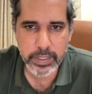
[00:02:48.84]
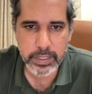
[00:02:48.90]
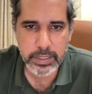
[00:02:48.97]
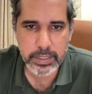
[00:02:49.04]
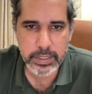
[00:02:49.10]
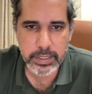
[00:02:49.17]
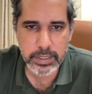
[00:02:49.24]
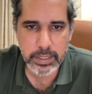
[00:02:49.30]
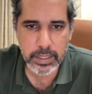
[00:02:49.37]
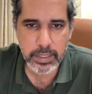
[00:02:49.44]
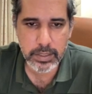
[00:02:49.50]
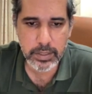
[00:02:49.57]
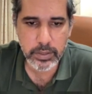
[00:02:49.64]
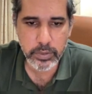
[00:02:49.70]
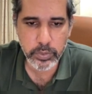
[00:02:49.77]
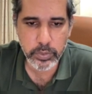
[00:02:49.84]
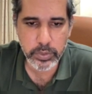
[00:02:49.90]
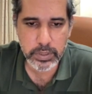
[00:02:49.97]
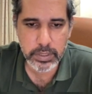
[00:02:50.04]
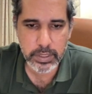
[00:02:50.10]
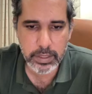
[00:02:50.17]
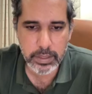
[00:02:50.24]
we see the
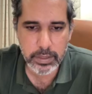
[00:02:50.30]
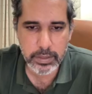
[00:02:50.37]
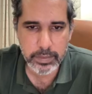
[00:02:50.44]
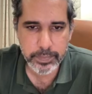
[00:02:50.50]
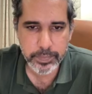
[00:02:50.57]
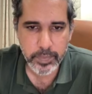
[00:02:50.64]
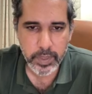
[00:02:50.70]
rules here.